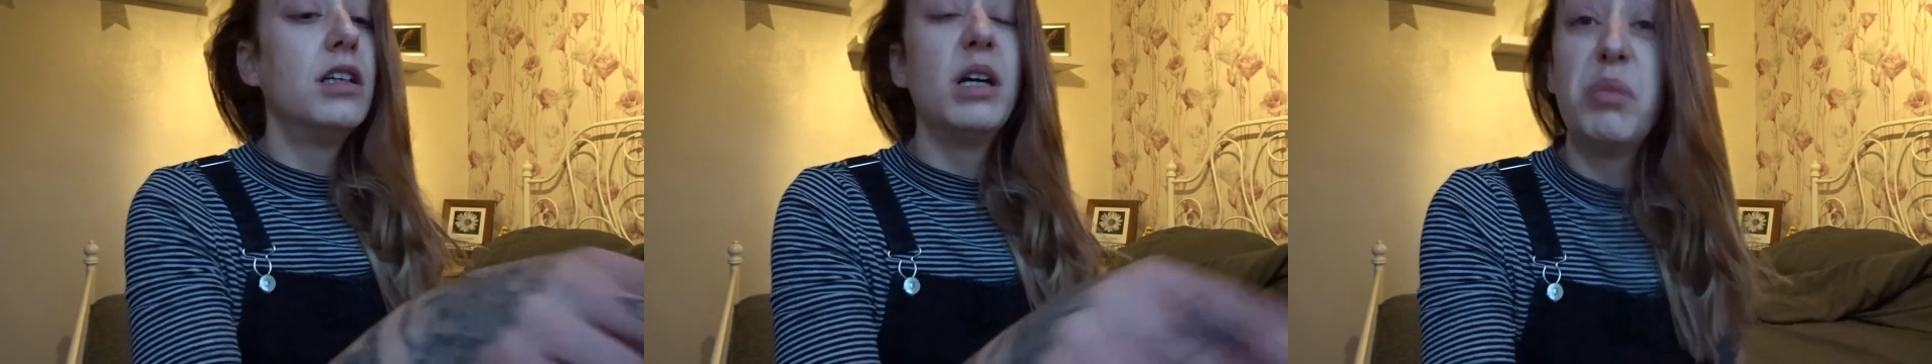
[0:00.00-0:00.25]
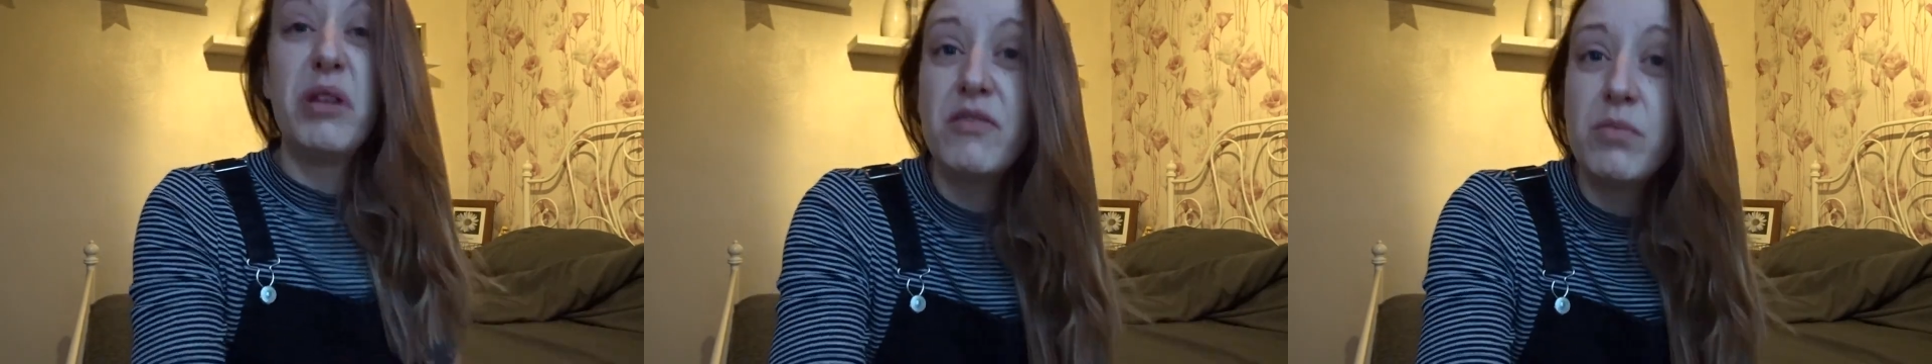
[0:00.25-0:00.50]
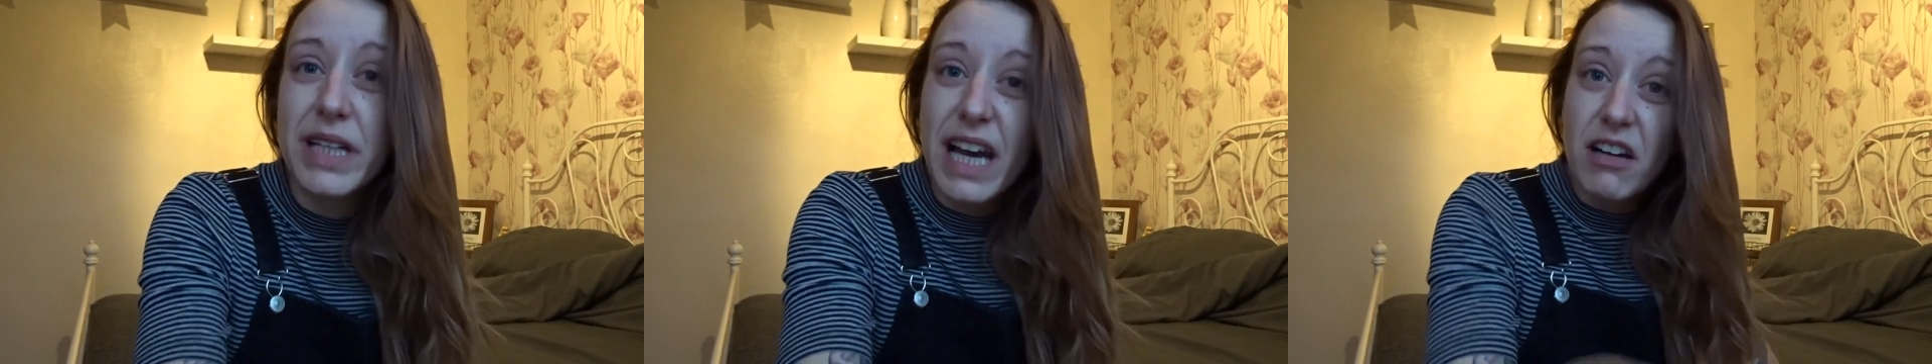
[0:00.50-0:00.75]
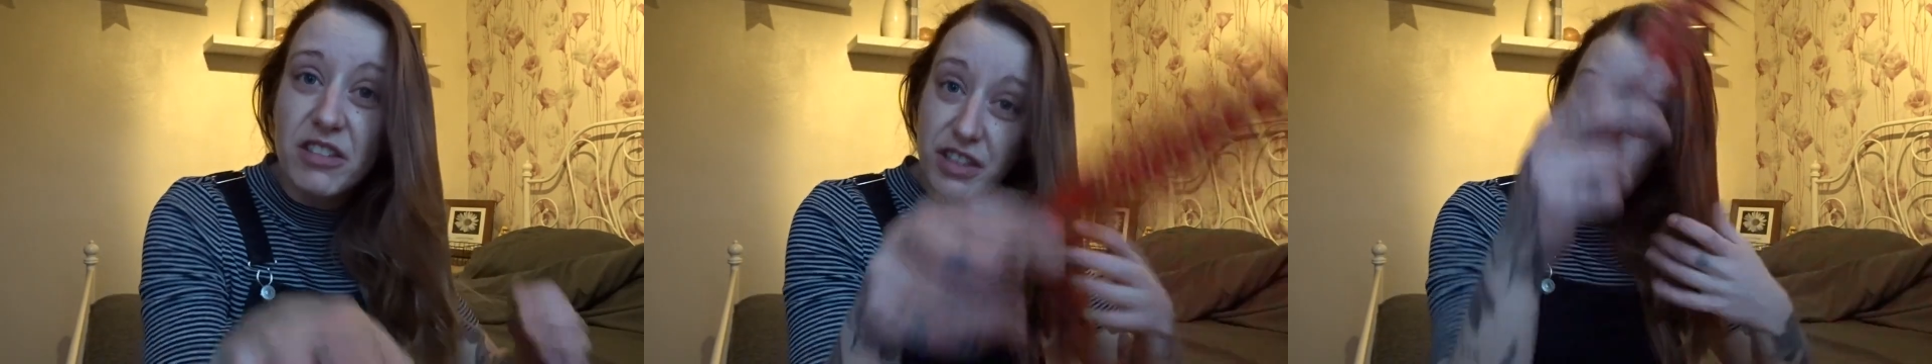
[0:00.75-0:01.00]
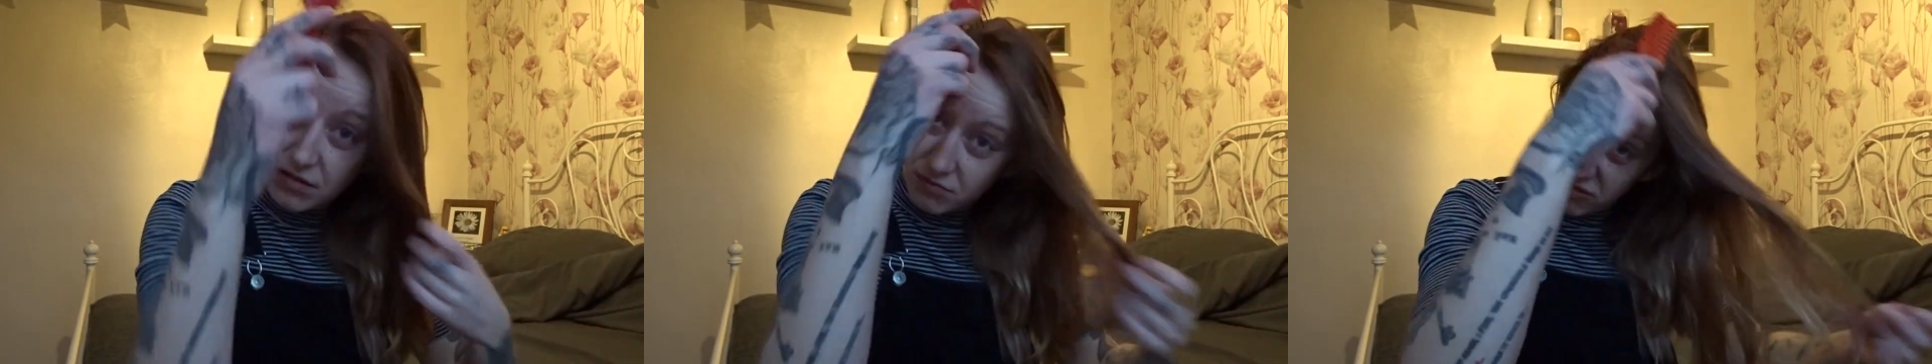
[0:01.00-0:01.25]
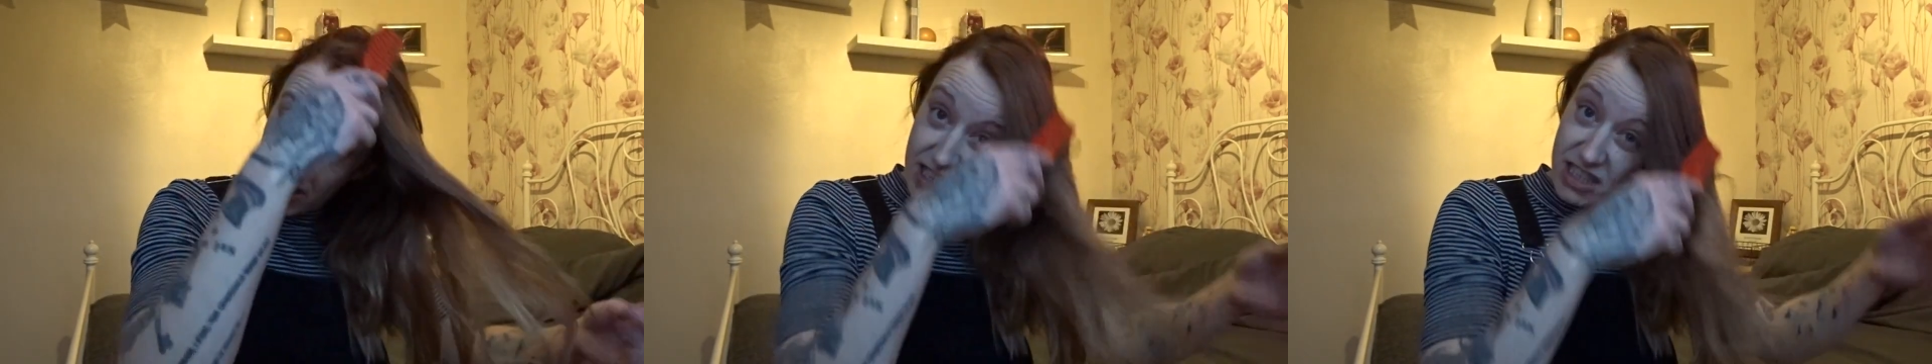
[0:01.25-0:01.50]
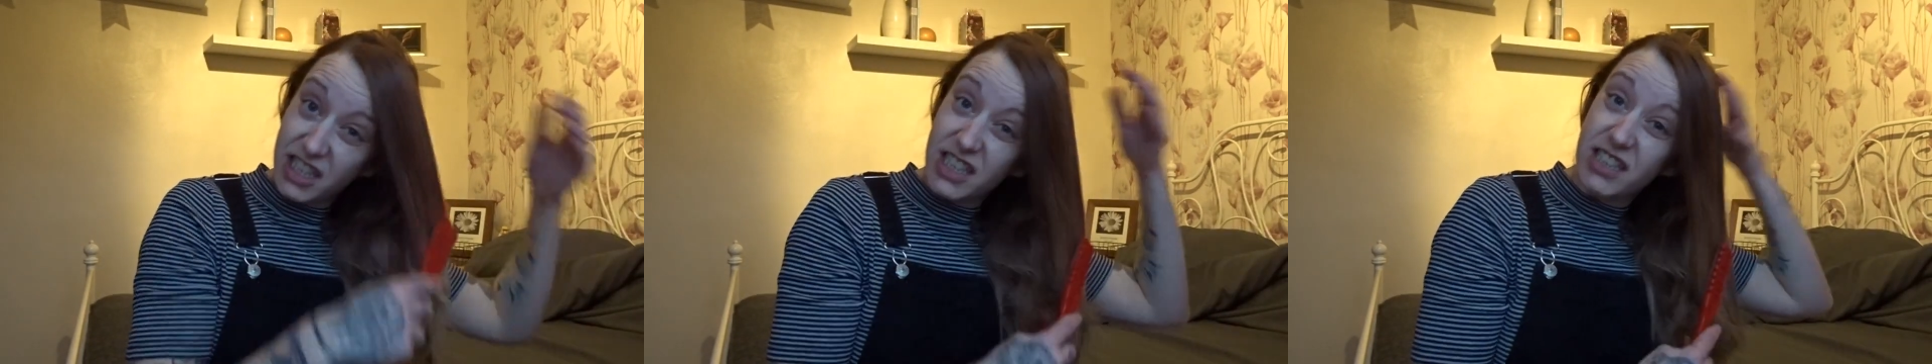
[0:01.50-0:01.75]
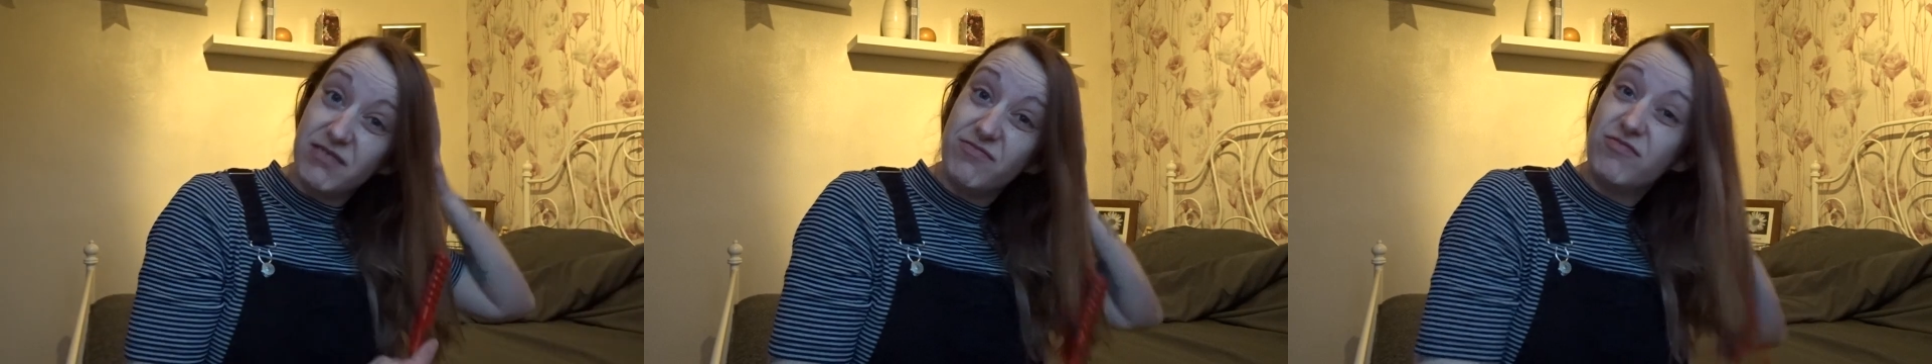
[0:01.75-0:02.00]
But everybody else has ranted
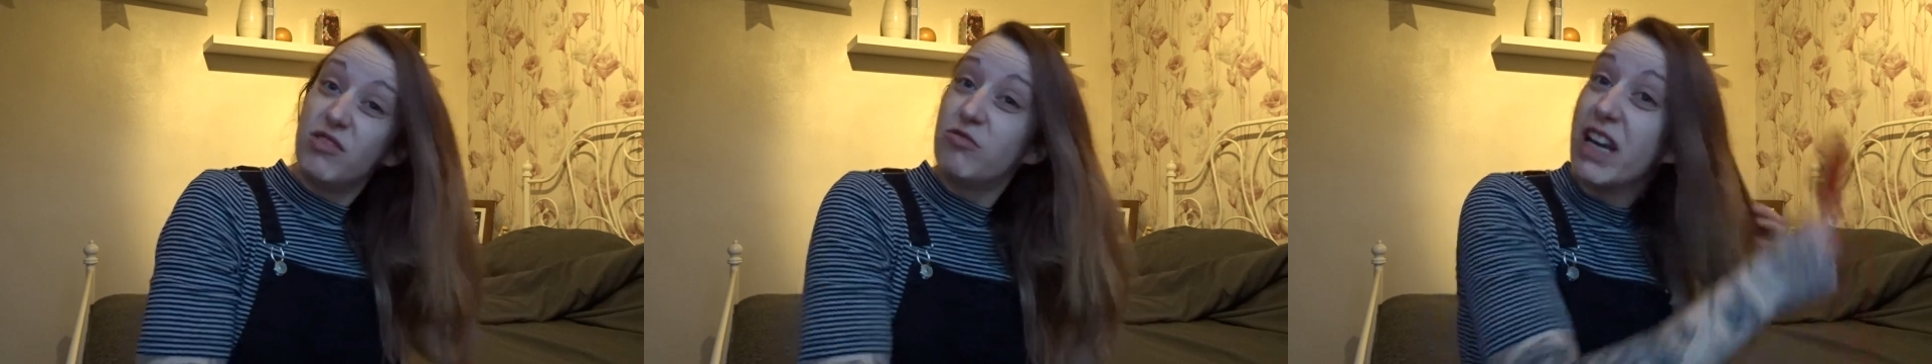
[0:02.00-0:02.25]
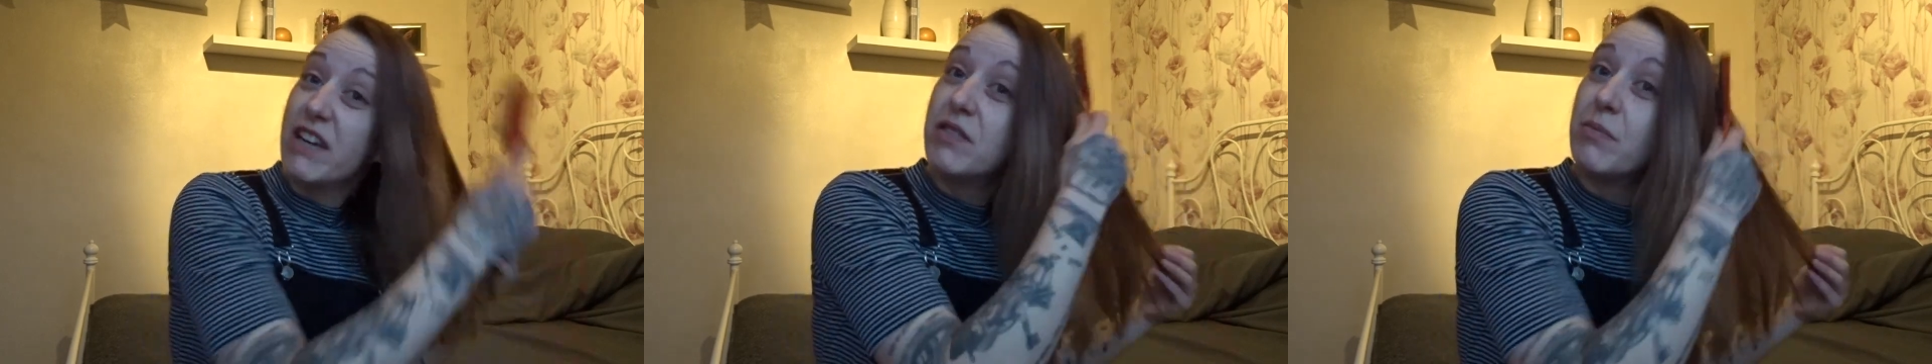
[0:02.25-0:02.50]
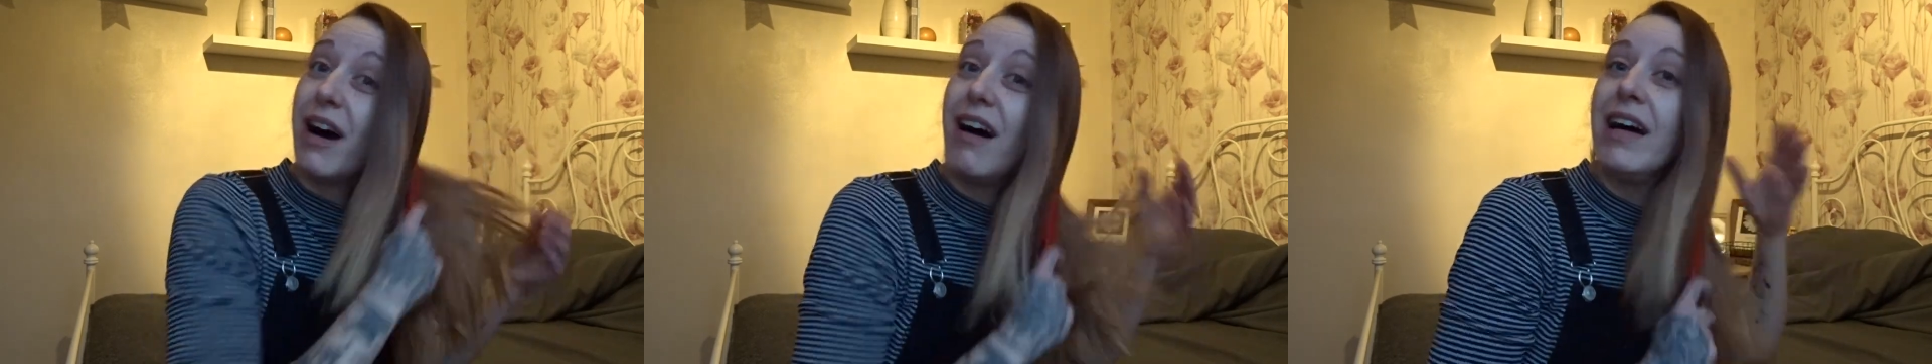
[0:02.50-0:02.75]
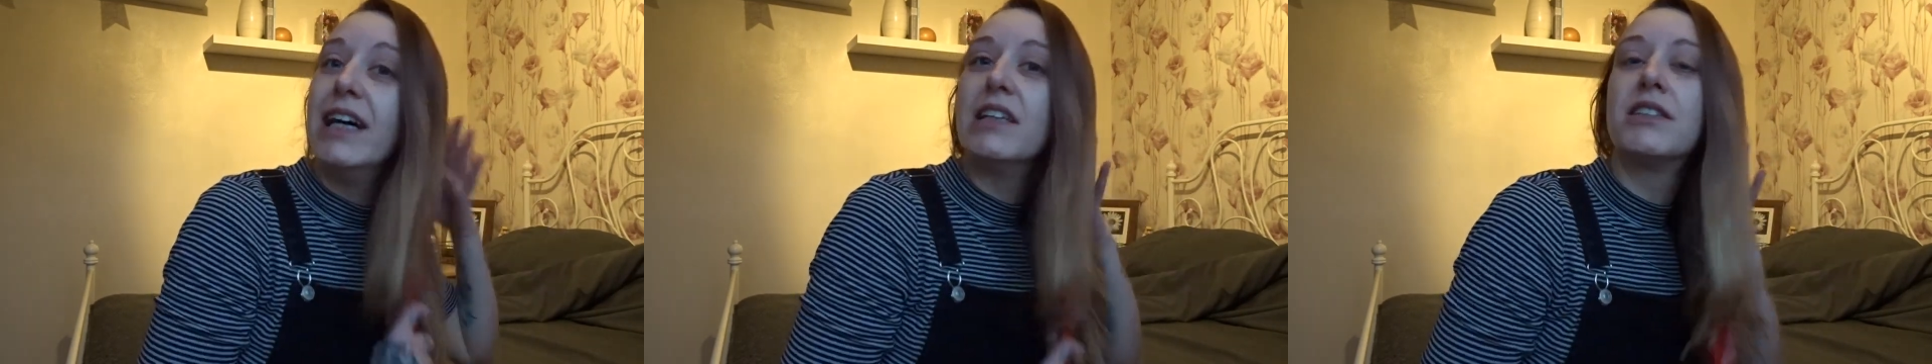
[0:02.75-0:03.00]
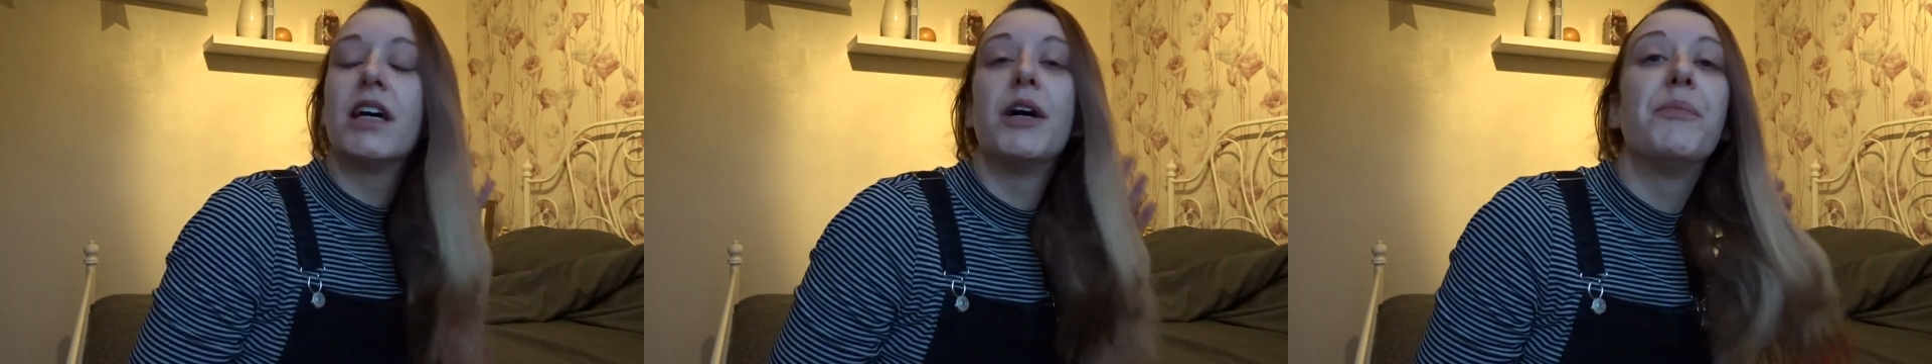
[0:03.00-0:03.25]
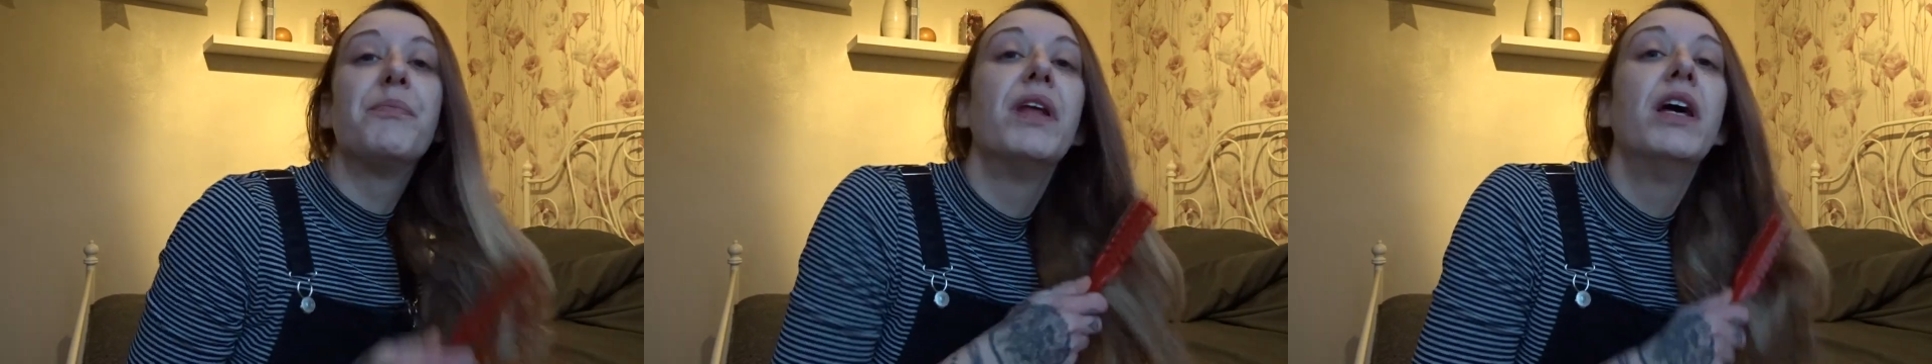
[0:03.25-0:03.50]
and raved about it, so